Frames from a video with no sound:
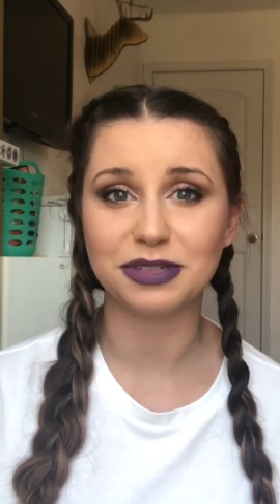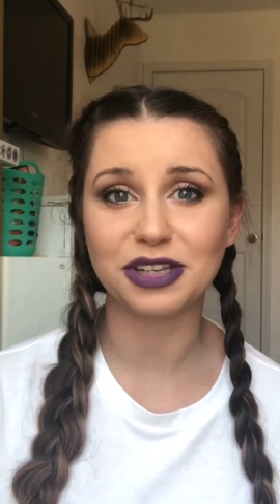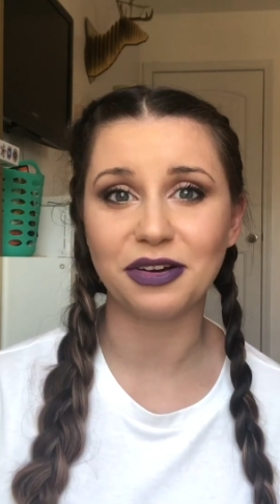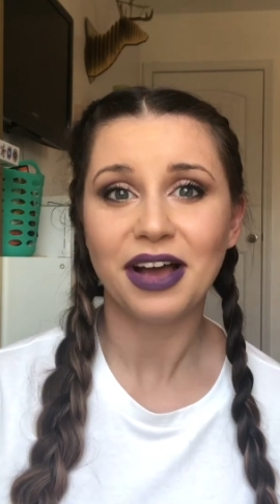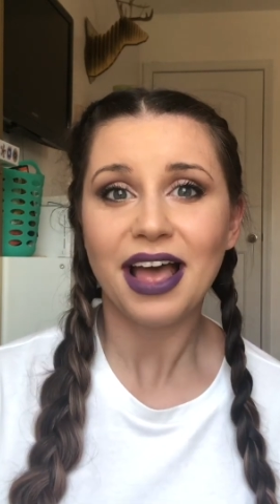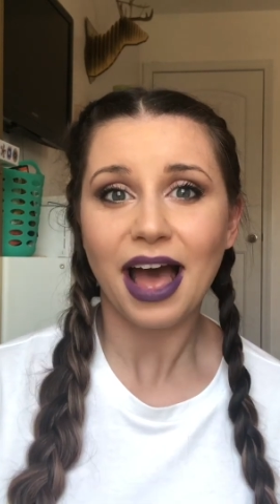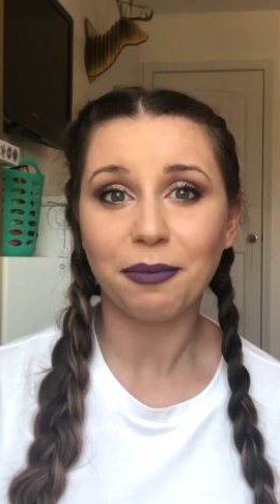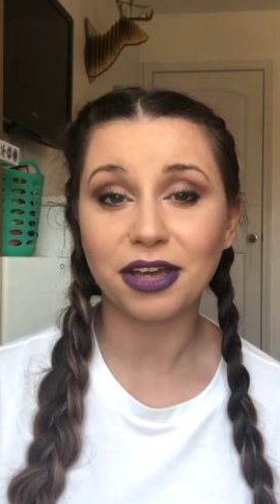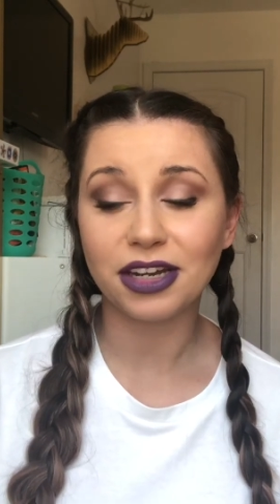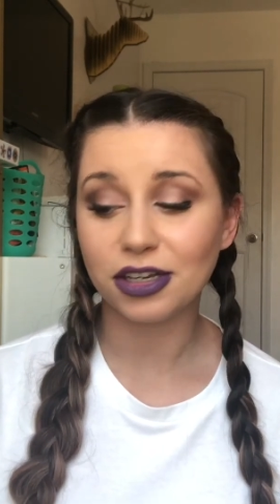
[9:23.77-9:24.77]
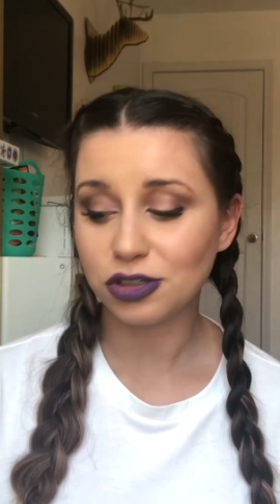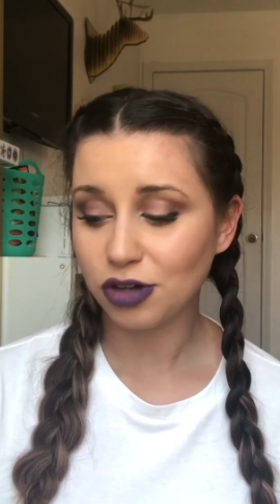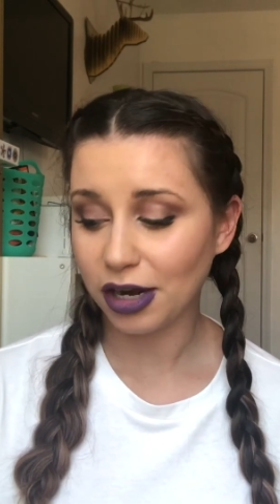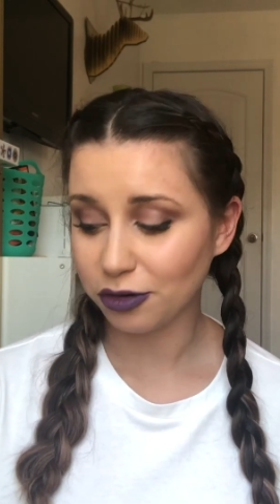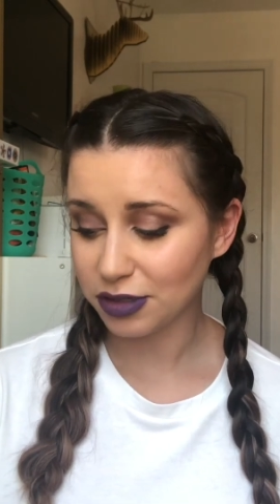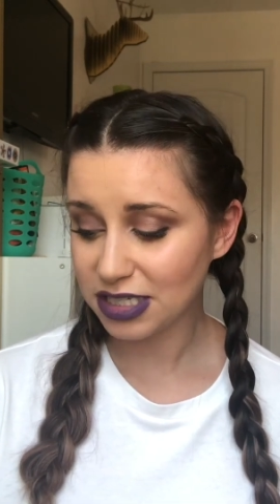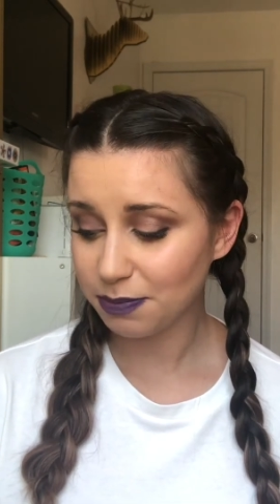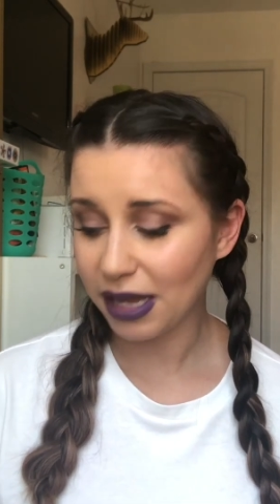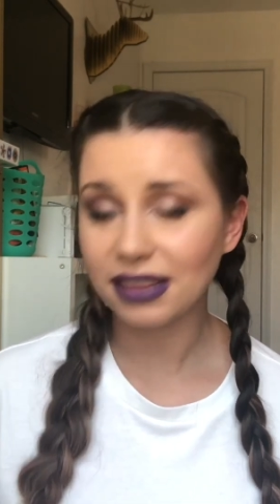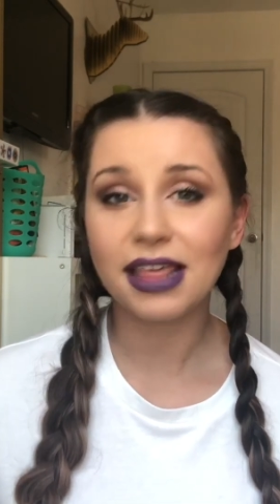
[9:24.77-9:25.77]
So I'm going to try to
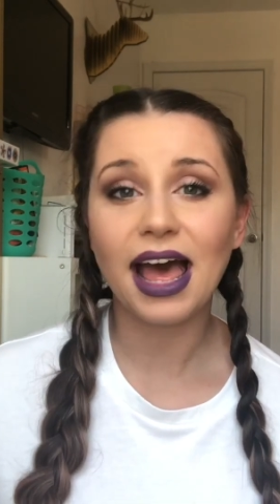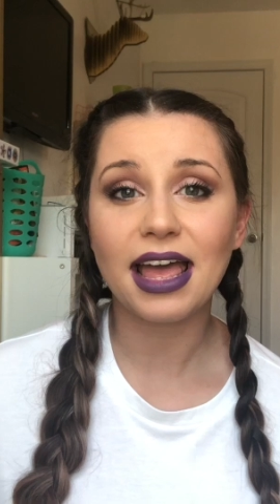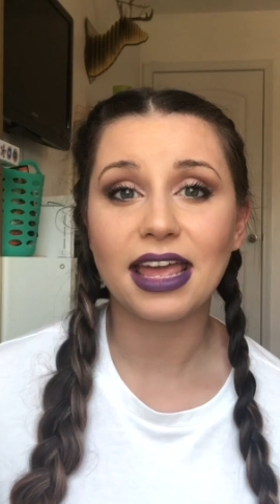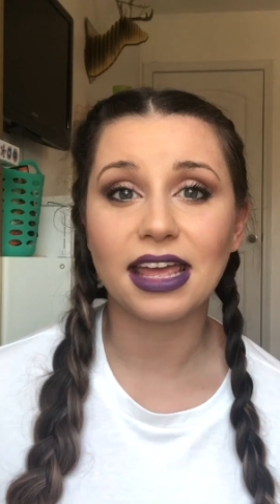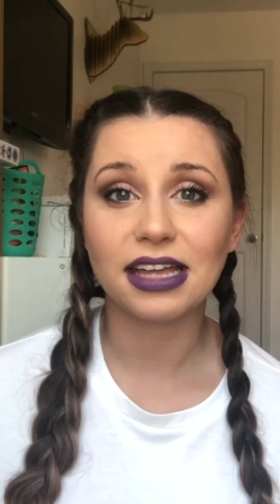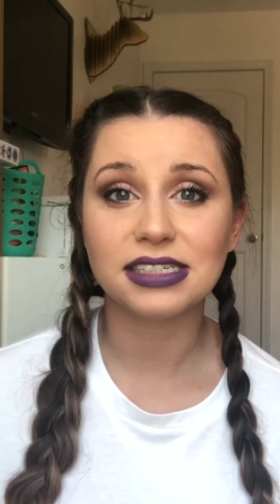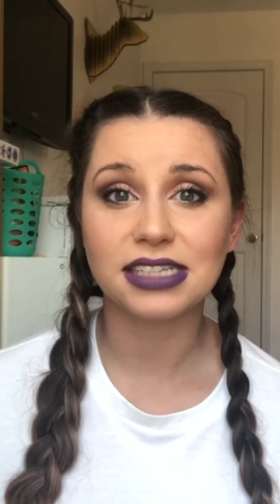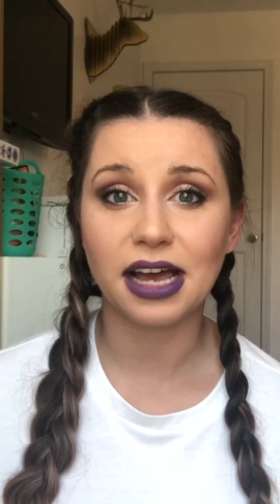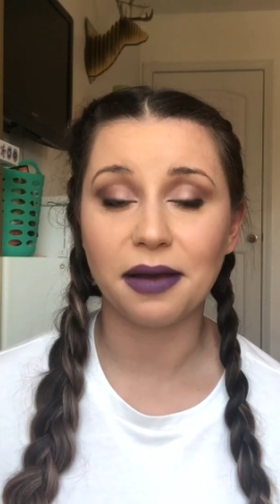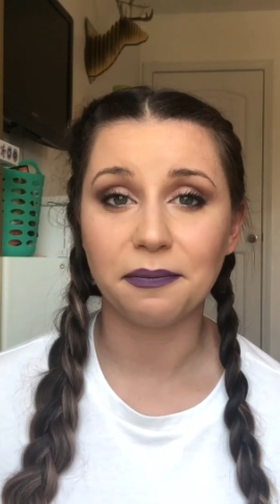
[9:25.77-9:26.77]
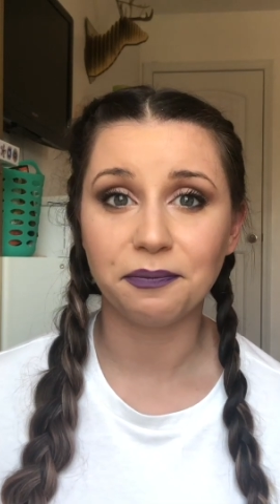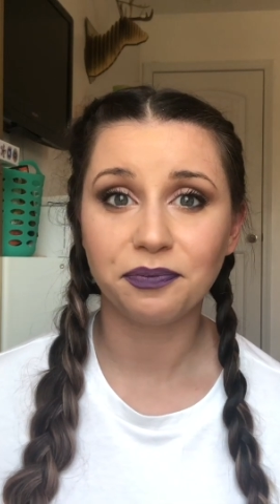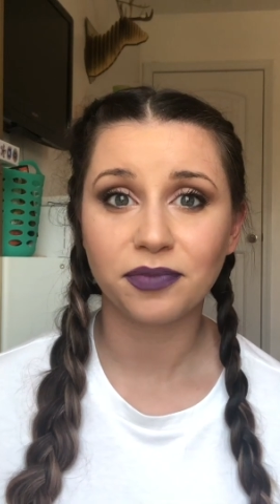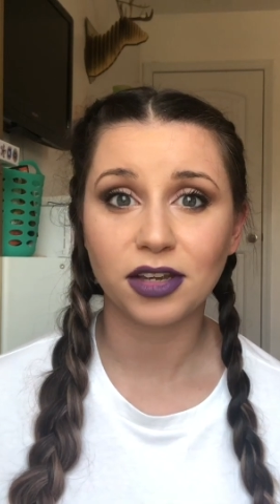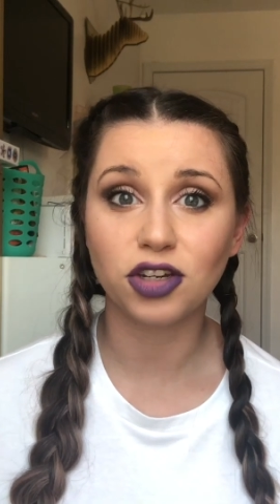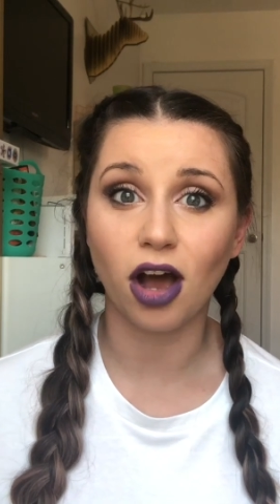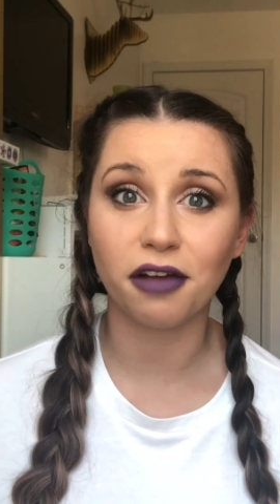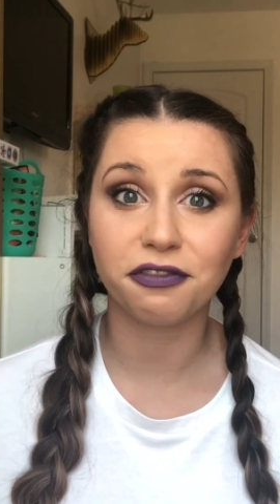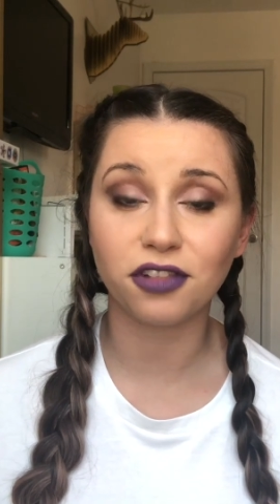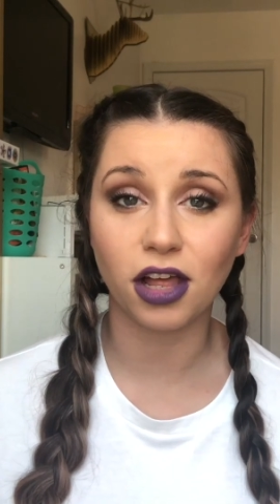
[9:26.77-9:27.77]
respect that and
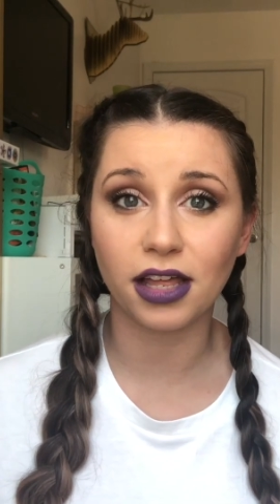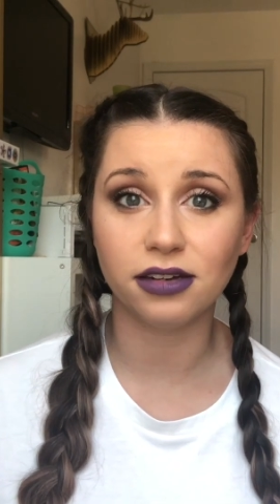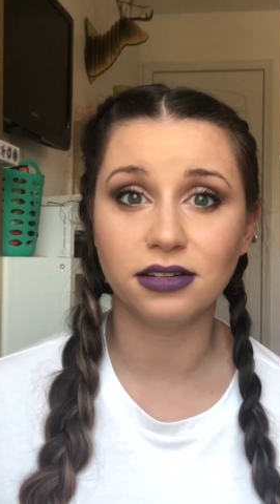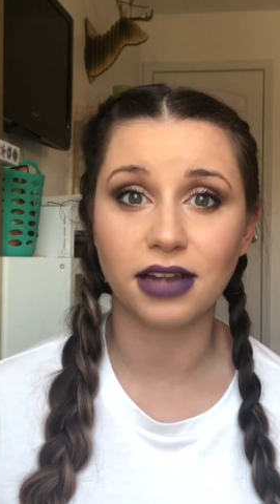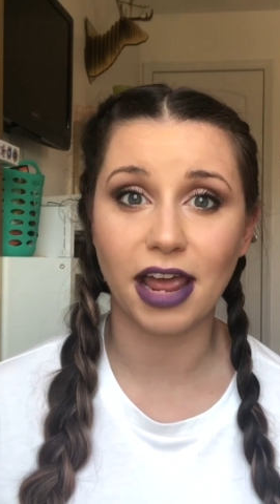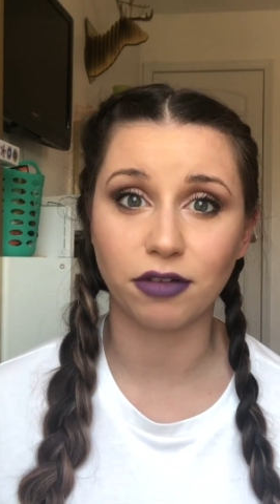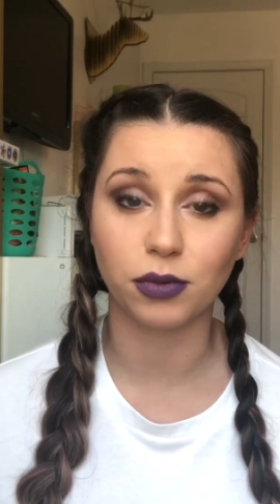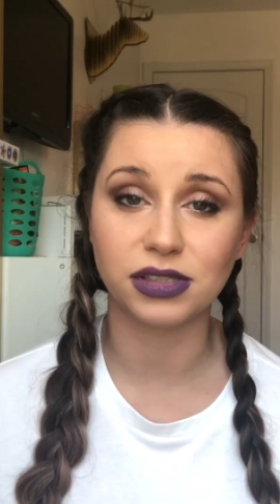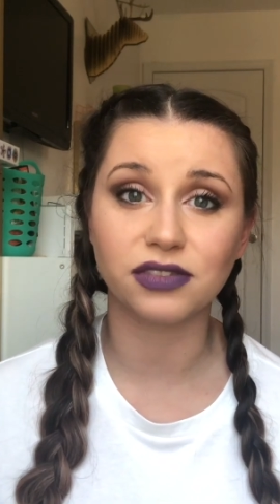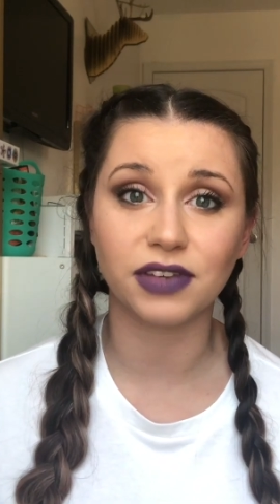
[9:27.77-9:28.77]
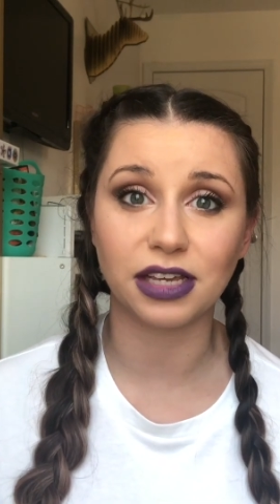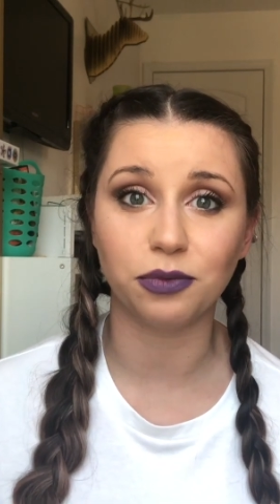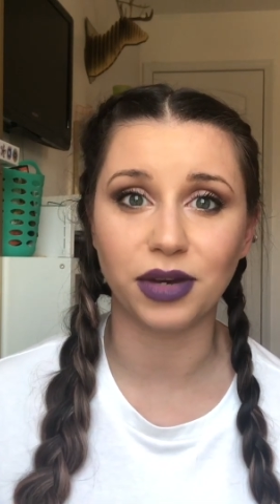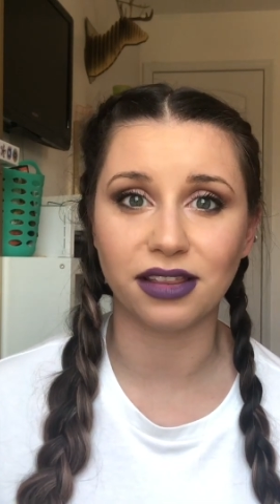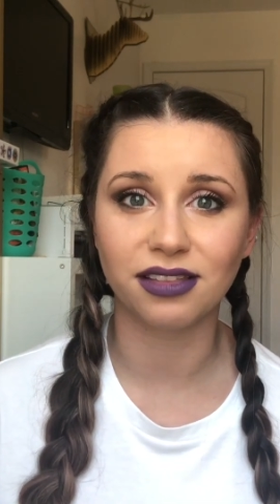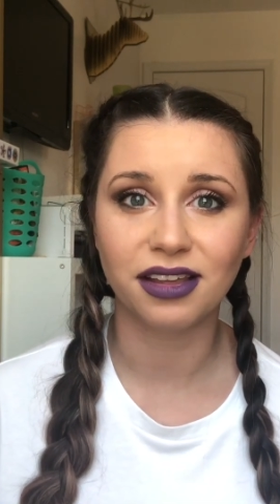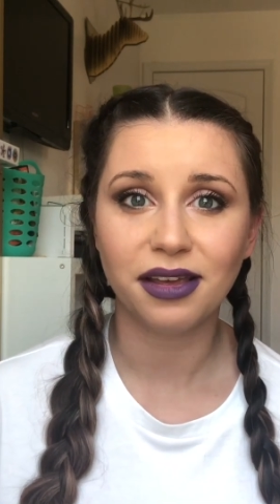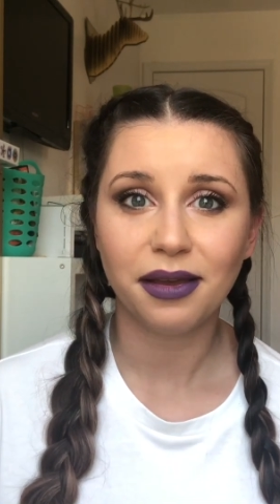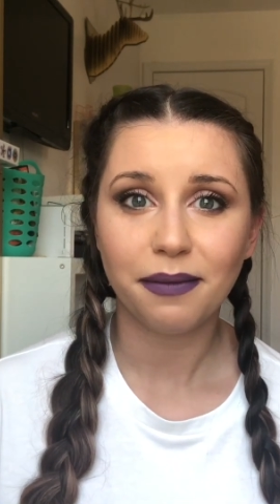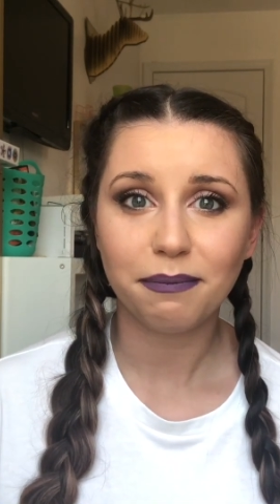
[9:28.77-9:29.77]
not flood everyone's feed with
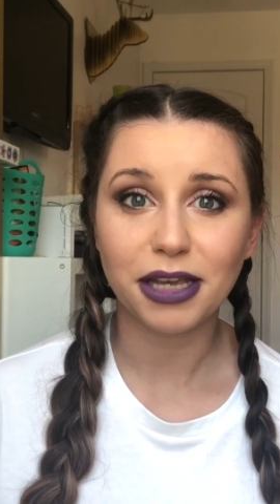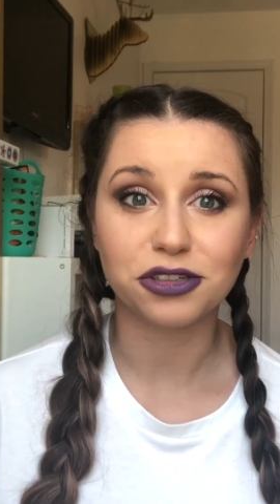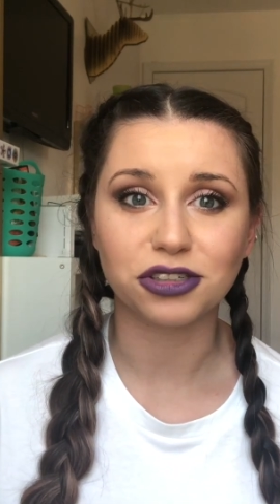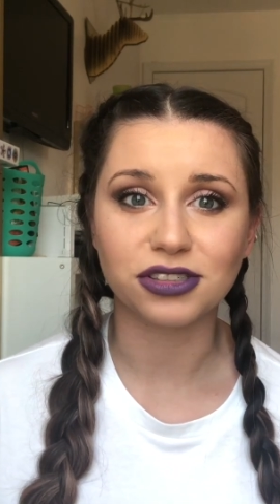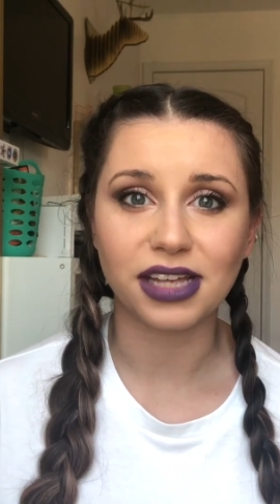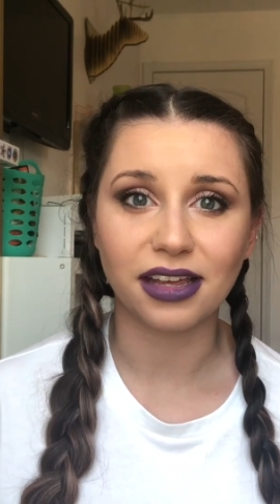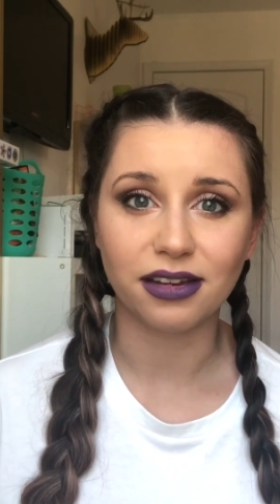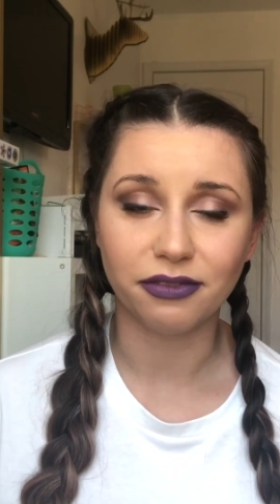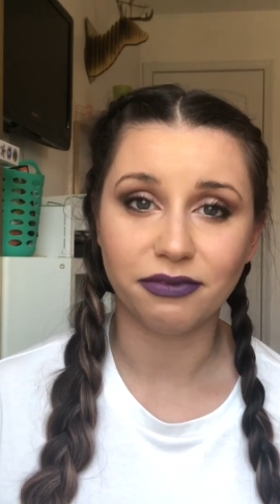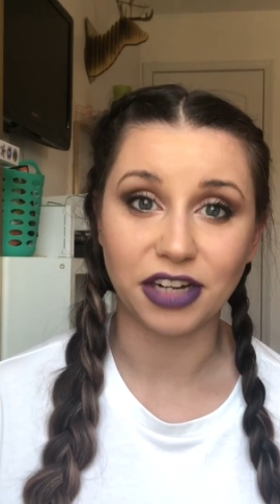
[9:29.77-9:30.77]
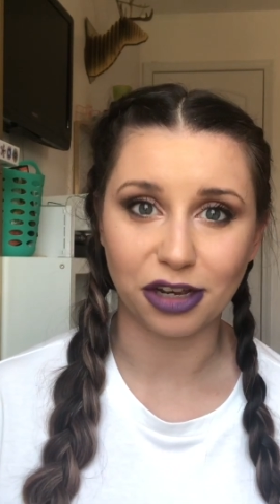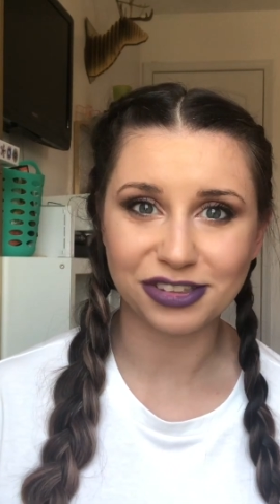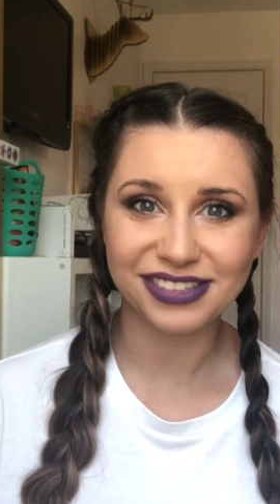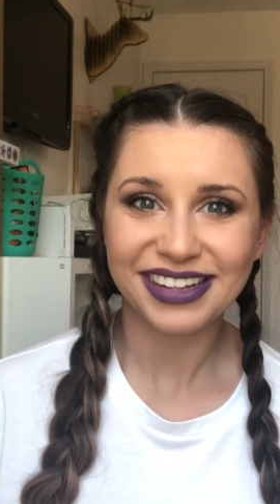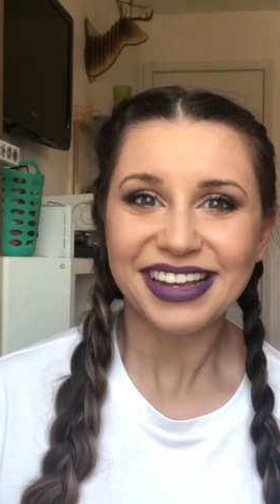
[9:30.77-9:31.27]
pictures and videos.